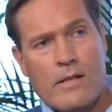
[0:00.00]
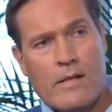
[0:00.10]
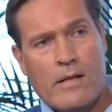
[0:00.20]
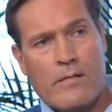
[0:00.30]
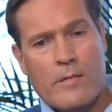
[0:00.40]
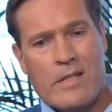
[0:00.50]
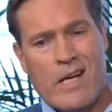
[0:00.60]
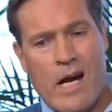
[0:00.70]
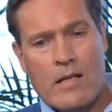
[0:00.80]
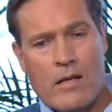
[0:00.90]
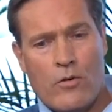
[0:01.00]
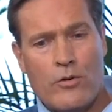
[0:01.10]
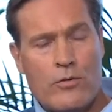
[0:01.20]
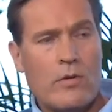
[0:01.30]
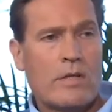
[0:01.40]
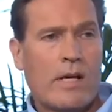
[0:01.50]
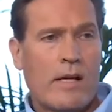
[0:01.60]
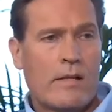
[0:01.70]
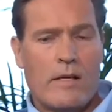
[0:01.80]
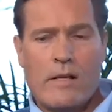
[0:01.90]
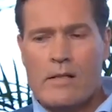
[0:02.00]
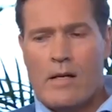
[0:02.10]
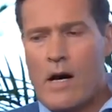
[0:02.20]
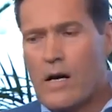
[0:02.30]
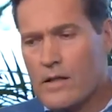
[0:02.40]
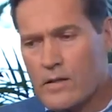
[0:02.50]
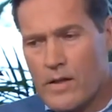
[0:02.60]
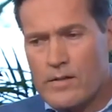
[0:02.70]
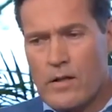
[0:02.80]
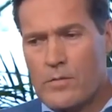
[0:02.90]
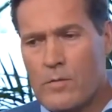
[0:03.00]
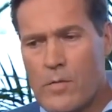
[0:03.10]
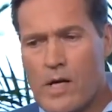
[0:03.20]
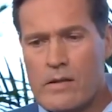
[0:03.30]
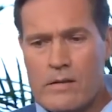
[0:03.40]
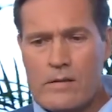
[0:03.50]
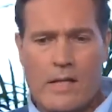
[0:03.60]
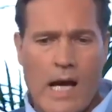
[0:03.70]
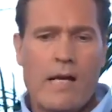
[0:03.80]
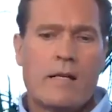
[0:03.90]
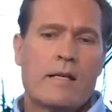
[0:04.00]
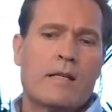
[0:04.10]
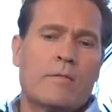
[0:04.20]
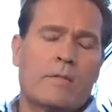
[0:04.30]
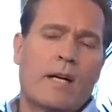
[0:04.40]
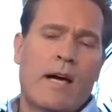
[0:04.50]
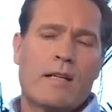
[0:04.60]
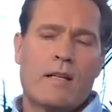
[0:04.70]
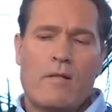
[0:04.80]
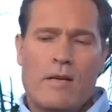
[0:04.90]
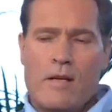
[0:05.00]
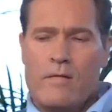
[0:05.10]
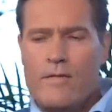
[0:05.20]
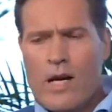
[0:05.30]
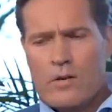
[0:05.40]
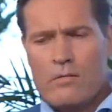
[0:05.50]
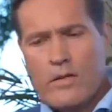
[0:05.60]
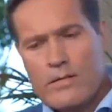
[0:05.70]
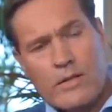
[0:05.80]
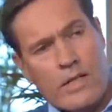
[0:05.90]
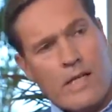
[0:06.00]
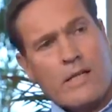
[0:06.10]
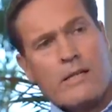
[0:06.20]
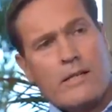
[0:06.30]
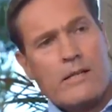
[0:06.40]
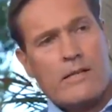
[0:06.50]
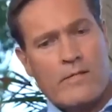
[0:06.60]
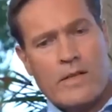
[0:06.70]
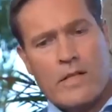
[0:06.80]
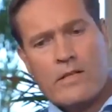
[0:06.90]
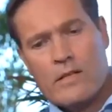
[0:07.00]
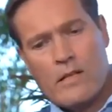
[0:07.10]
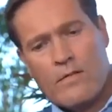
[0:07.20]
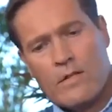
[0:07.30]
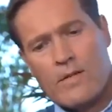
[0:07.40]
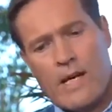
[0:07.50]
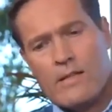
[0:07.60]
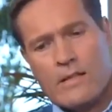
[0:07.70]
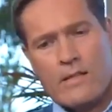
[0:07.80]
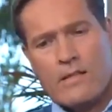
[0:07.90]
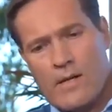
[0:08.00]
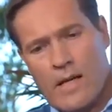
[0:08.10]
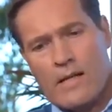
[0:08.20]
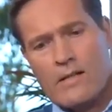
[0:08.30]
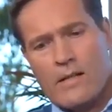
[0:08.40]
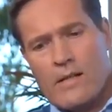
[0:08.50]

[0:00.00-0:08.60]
And we spent a year doing research. Well, everything on the market to see what can we learn from, what's out there that works and doesn't work.